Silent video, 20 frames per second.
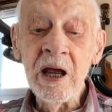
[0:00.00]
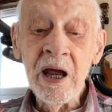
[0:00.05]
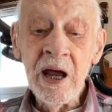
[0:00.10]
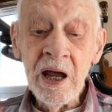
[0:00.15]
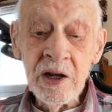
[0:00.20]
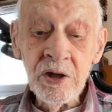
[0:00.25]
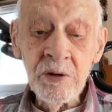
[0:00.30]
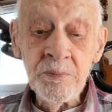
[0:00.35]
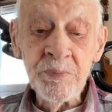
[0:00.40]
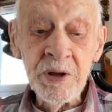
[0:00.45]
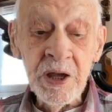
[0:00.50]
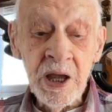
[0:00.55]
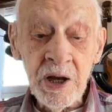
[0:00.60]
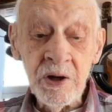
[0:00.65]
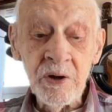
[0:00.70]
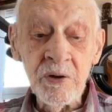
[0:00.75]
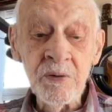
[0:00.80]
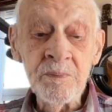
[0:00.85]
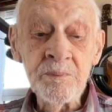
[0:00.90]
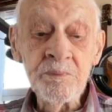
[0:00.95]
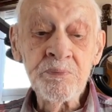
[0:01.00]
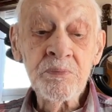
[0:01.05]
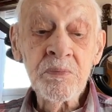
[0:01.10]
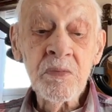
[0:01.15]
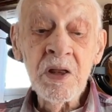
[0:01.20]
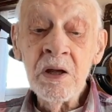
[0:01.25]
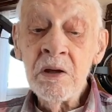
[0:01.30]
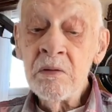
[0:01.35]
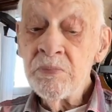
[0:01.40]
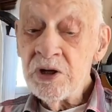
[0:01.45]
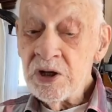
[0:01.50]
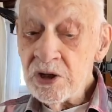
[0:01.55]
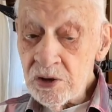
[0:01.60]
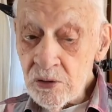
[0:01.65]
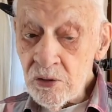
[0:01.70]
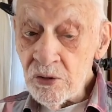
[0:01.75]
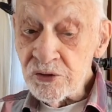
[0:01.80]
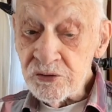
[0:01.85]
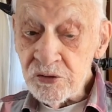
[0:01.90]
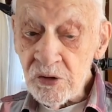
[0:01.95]
and the piano, but it
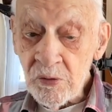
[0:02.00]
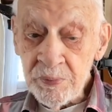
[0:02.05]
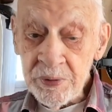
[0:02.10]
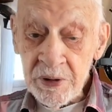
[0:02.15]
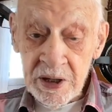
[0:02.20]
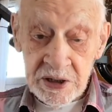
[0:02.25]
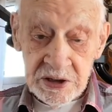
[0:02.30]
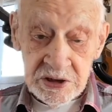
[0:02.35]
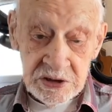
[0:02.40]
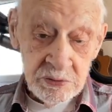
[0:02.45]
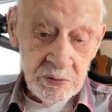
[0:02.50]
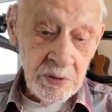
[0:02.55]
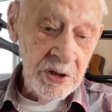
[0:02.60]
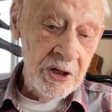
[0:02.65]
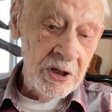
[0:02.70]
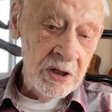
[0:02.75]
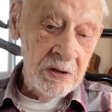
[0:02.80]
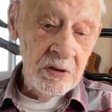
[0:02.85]
also applies to other